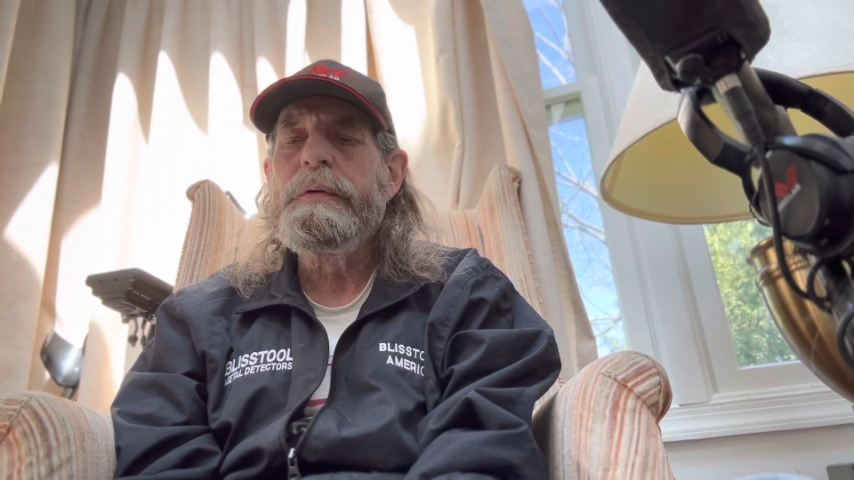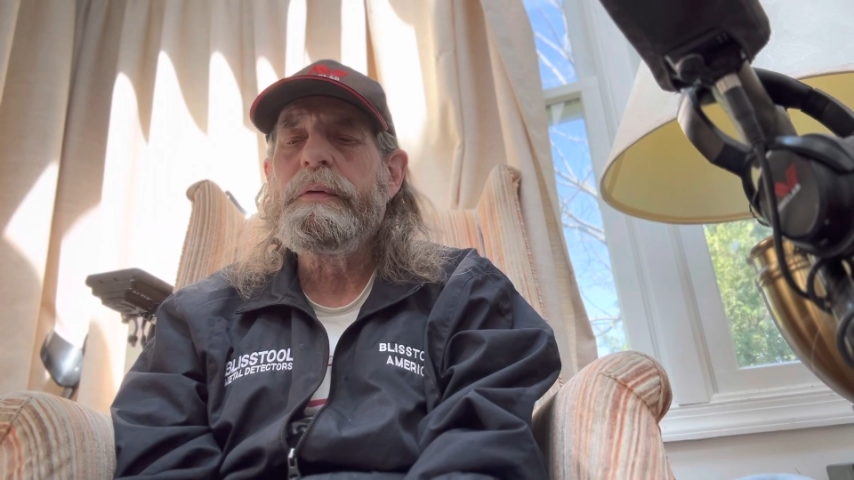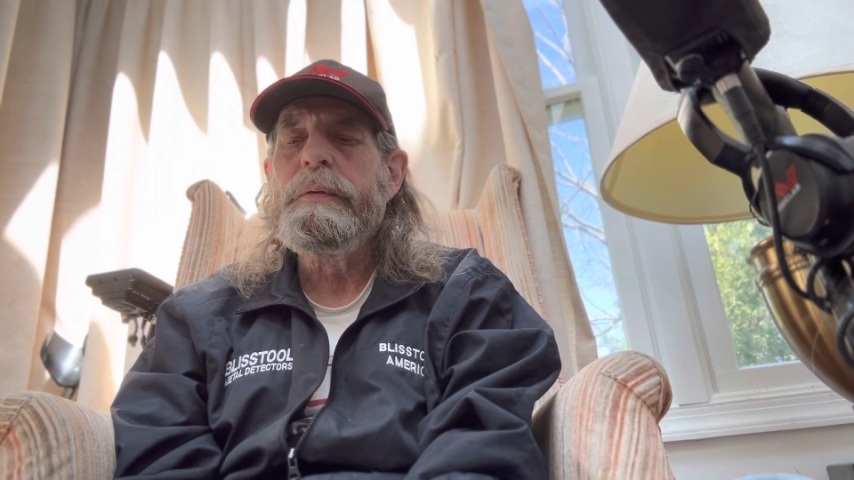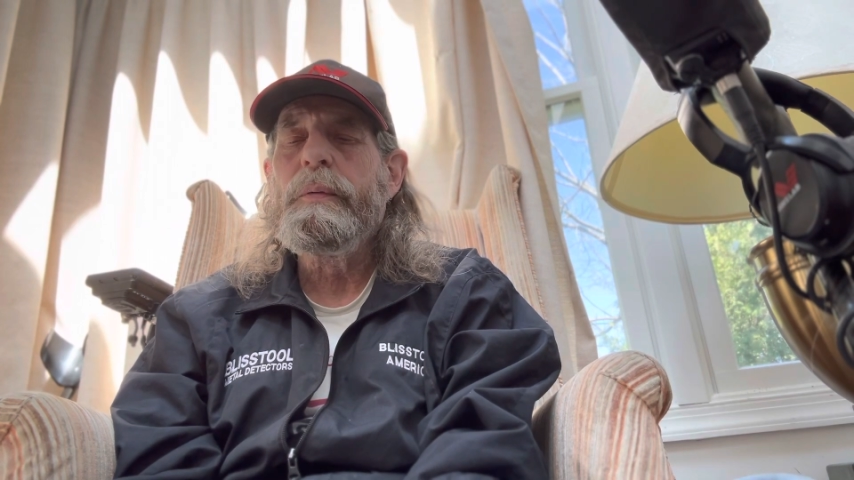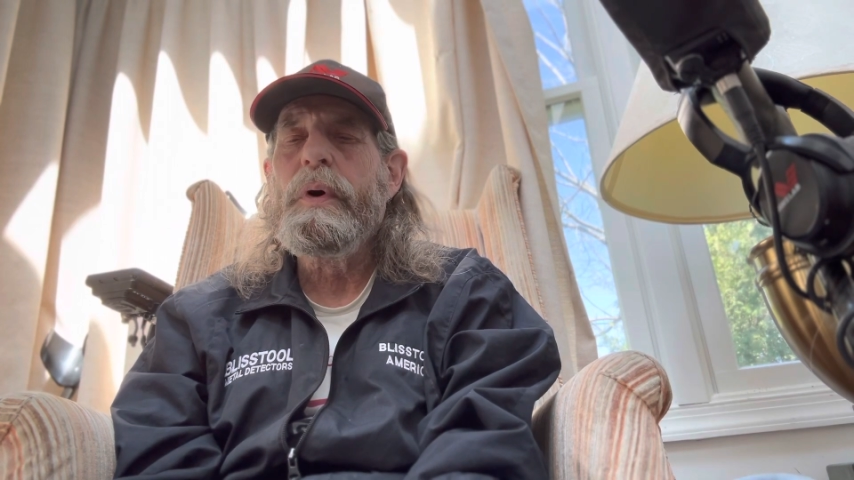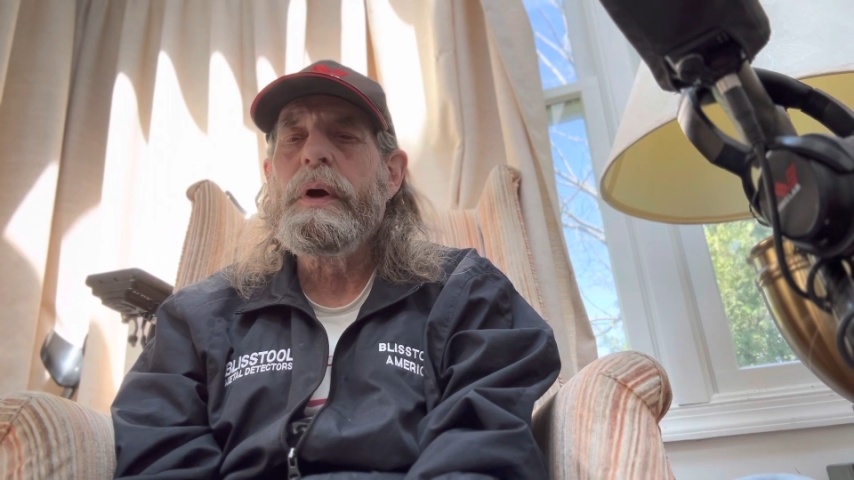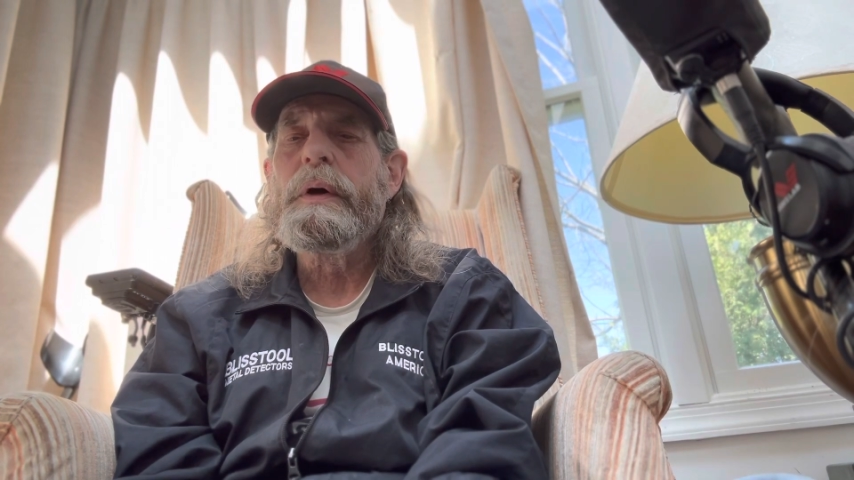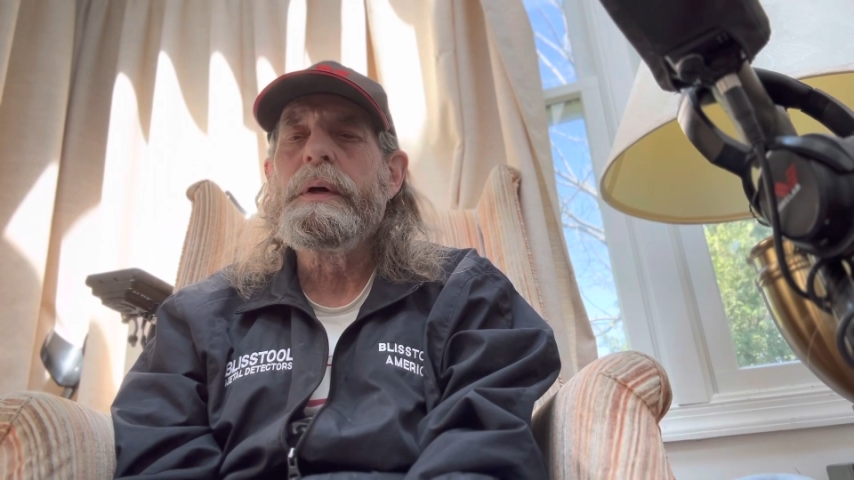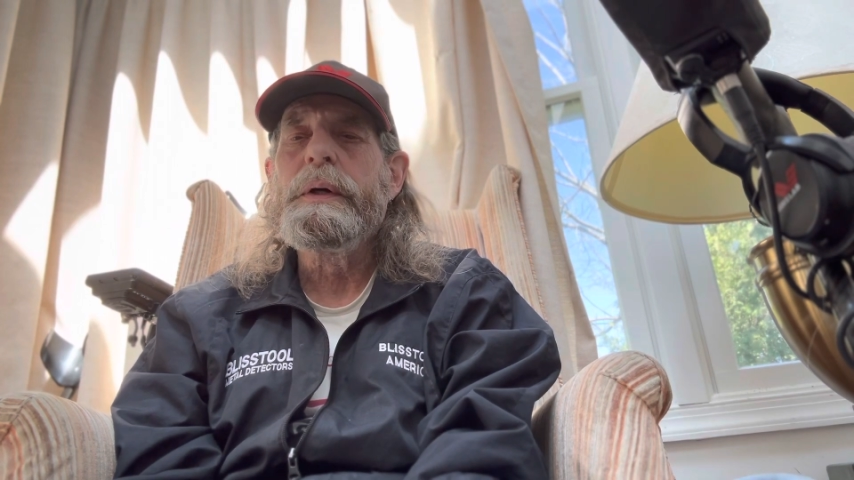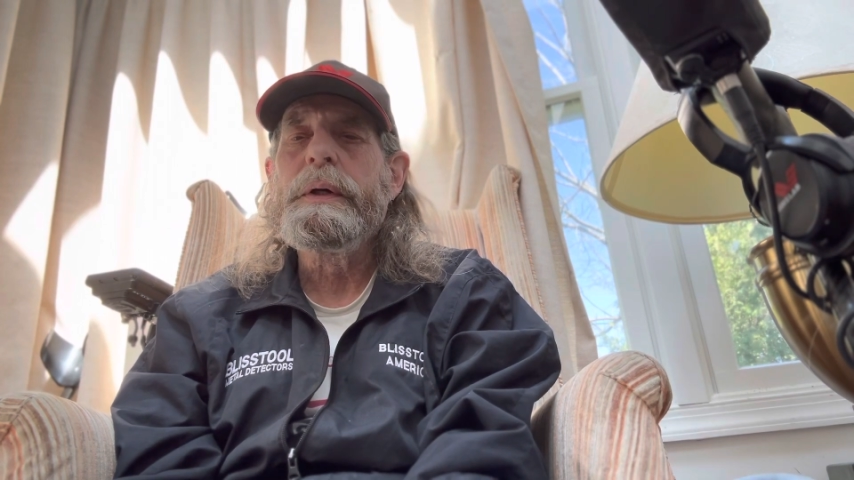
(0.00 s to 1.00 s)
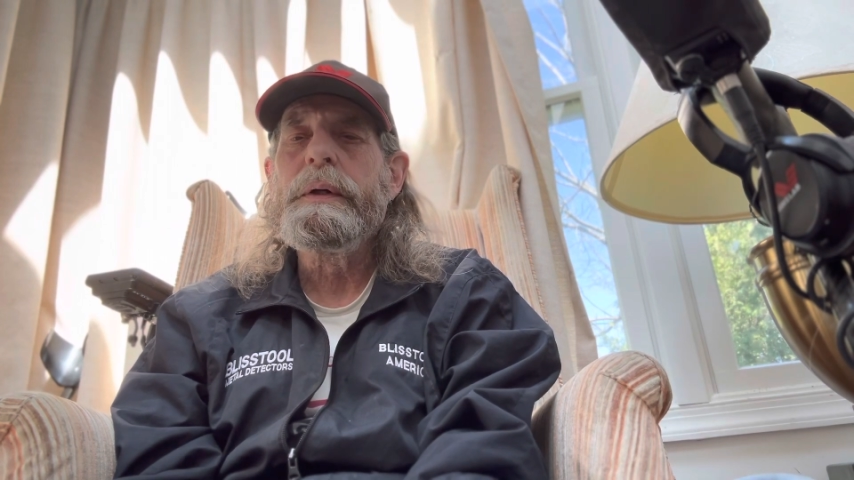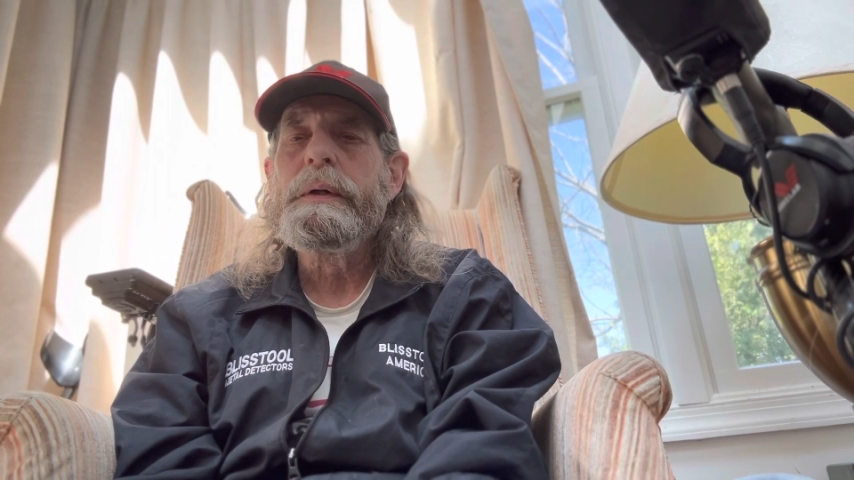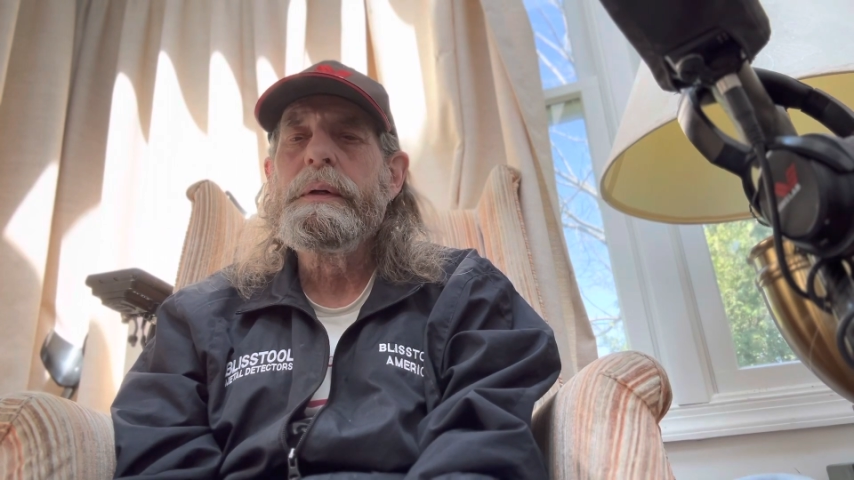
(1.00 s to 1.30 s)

to water hunt,